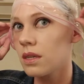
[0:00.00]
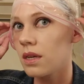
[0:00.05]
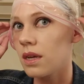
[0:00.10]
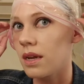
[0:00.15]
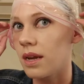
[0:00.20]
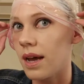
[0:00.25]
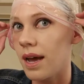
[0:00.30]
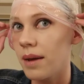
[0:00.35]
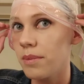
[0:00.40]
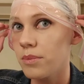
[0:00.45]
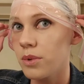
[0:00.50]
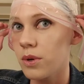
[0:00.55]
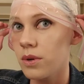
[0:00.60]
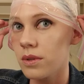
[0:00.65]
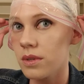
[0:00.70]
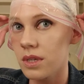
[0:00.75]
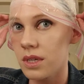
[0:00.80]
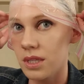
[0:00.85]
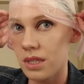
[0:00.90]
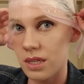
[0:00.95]
And I'm
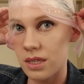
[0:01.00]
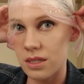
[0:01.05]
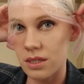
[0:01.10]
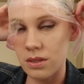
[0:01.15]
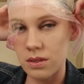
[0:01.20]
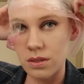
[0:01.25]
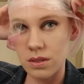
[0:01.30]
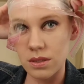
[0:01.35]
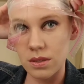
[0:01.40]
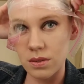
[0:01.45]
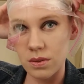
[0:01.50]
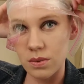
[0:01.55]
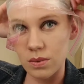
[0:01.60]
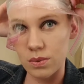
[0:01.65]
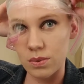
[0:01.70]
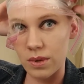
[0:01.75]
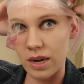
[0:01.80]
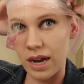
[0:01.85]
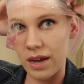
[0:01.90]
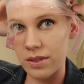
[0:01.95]
pulling this
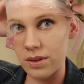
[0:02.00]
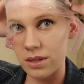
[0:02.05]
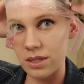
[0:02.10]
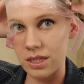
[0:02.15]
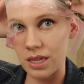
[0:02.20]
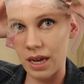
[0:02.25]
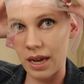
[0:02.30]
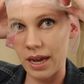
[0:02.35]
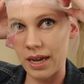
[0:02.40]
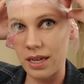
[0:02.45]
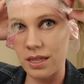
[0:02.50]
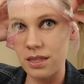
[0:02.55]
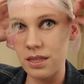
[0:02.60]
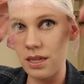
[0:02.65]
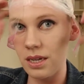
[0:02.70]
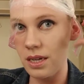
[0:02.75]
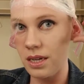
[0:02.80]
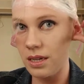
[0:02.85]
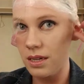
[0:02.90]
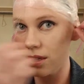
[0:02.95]
rather
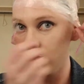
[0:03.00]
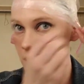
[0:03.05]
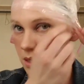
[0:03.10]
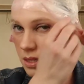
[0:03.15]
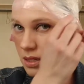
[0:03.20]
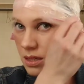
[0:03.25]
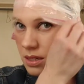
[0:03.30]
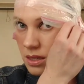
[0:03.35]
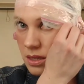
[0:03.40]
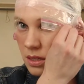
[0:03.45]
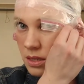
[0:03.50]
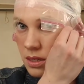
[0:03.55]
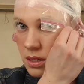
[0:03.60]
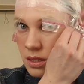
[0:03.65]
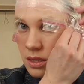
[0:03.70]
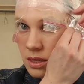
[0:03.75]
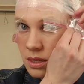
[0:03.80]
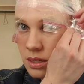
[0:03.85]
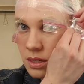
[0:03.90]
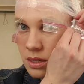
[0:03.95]
tightly.
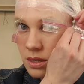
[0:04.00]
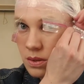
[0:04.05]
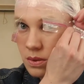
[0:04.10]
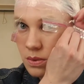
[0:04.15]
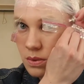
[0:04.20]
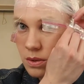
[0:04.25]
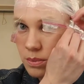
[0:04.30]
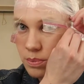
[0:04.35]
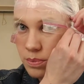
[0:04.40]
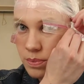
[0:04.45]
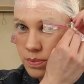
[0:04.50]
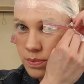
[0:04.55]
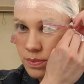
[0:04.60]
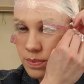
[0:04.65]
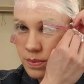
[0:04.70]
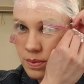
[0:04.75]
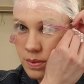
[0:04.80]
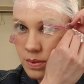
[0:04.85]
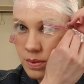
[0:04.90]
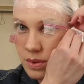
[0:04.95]
Oop,
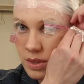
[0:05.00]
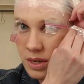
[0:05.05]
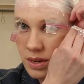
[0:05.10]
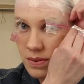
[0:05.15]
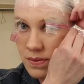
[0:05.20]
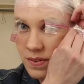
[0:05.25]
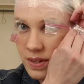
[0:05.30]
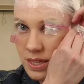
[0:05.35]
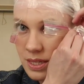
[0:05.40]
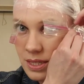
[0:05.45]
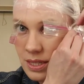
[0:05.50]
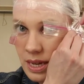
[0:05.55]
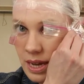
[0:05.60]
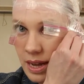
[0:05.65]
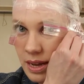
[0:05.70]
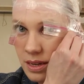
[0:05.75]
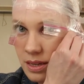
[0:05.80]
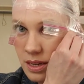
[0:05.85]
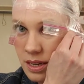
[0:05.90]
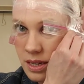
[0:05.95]
we're gonna fix
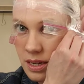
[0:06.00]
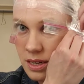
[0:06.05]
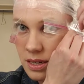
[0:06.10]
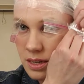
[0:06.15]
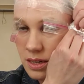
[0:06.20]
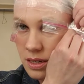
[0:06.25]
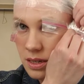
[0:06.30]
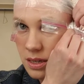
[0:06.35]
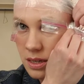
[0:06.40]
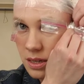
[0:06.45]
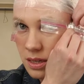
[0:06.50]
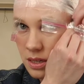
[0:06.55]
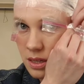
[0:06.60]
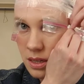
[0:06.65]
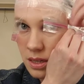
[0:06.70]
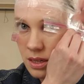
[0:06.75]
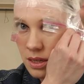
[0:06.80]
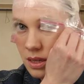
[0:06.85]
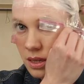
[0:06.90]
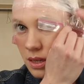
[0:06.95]
that there.
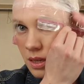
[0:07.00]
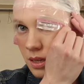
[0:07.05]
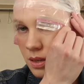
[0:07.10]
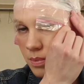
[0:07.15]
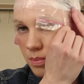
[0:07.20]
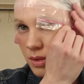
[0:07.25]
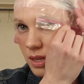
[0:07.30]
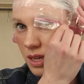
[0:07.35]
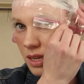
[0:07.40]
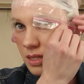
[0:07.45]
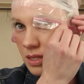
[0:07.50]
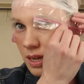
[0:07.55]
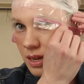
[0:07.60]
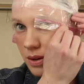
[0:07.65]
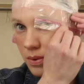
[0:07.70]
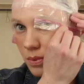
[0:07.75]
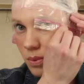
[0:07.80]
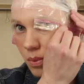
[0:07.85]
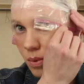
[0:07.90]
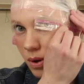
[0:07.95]
Because I
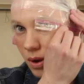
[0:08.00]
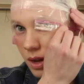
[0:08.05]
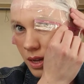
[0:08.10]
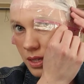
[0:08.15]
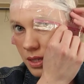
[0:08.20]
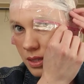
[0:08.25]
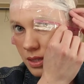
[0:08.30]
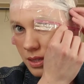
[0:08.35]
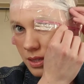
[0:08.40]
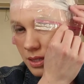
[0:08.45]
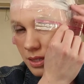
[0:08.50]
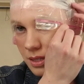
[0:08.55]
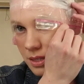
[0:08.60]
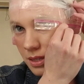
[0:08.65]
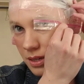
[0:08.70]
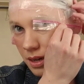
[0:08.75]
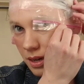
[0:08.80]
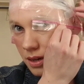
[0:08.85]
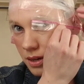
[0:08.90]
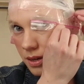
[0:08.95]
want this
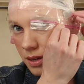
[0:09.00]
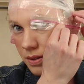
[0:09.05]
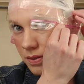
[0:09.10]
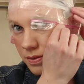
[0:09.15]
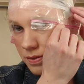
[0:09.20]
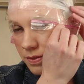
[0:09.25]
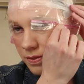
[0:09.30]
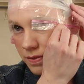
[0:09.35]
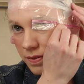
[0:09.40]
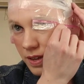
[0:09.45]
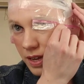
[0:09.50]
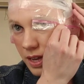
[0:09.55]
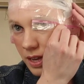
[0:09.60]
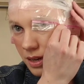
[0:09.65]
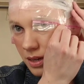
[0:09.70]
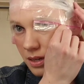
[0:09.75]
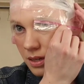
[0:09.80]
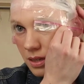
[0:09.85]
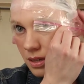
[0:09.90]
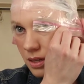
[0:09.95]
snug fit.